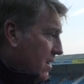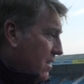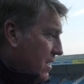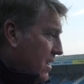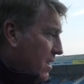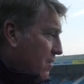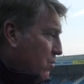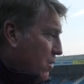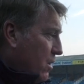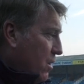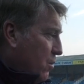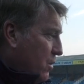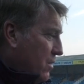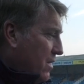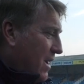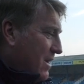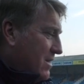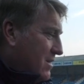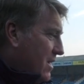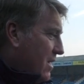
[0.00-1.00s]
then you know, with
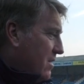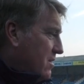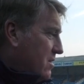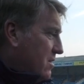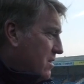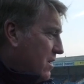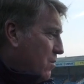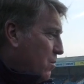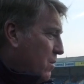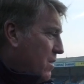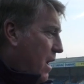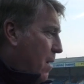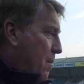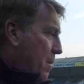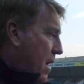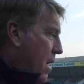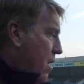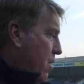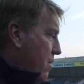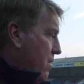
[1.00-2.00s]
that intensity and with that
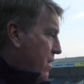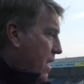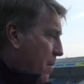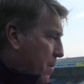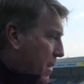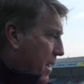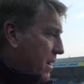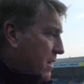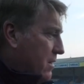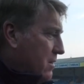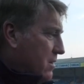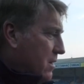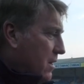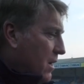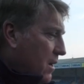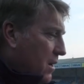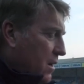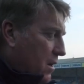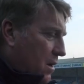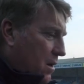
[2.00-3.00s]
power and that
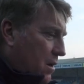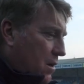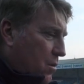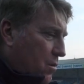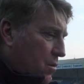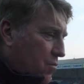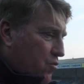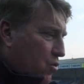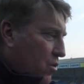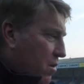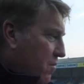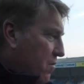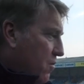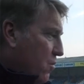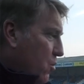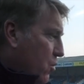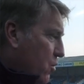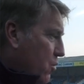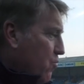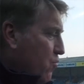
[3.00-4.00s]
pace, you know, and running
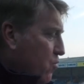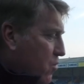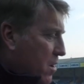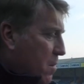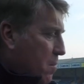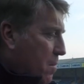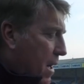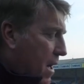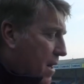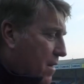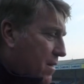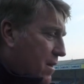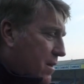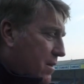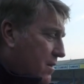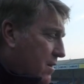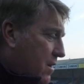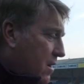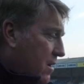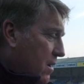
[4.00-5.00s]
forward and running back,
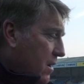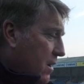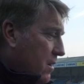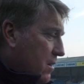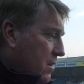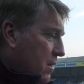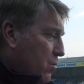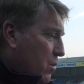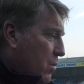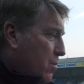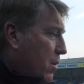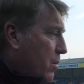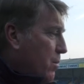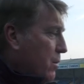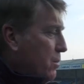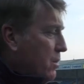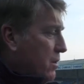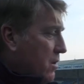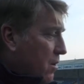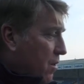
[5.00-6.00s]
then uh, then we probably
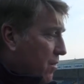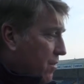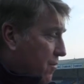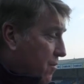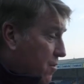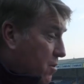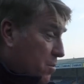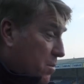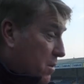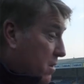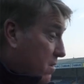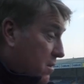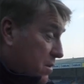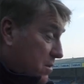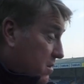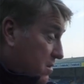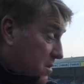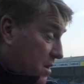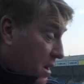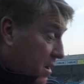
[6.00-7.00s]
would have gone through. But
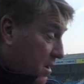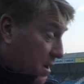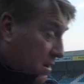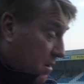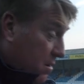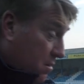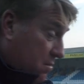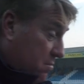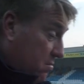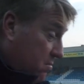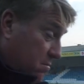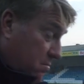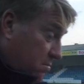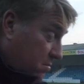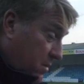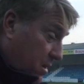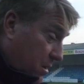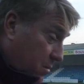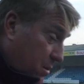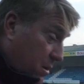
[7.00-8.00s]
as I say, I can't.
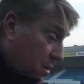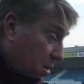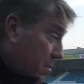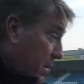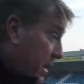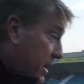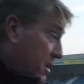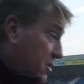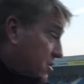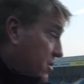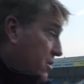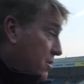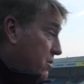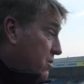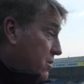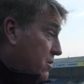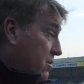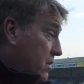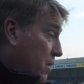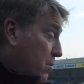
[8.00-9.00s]
You know, we can't make
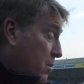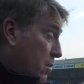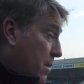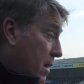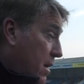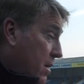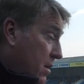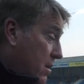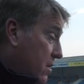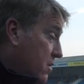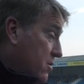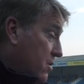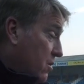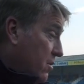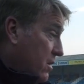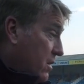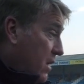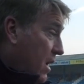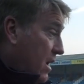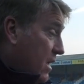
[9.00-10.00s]
excuses. They were better than us on
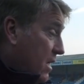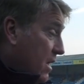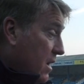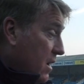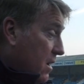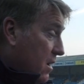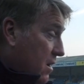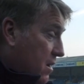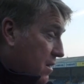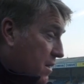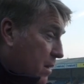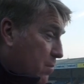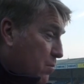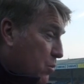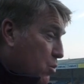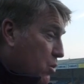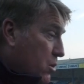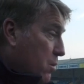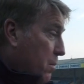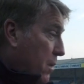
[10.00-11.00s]
the day. Uh, they had
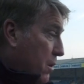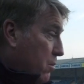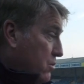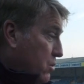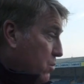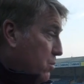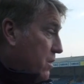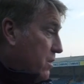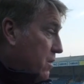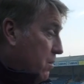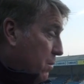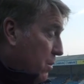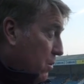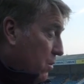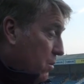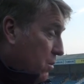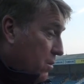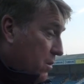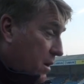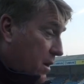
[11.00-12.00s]
more composure with the
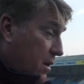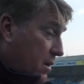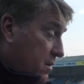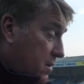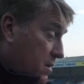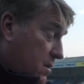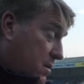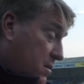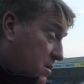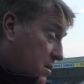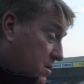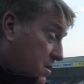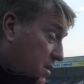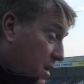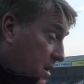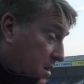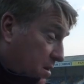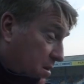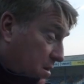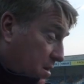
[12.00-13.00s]
ball, and, and as I
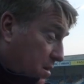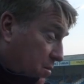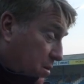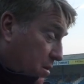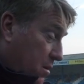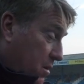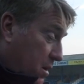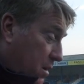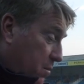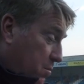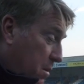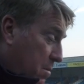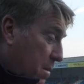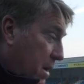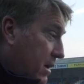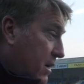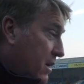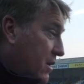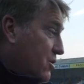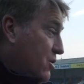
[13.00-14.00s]
say, you know, I'd be
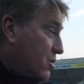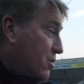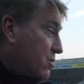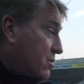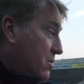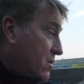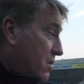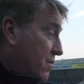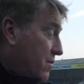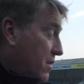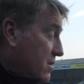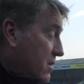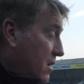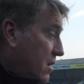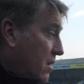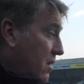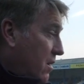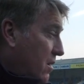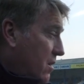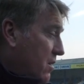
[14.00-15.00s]
making excuses if I said
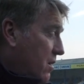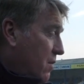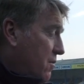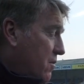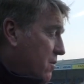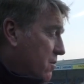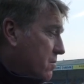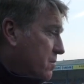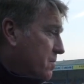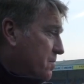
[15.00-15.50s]
anything different.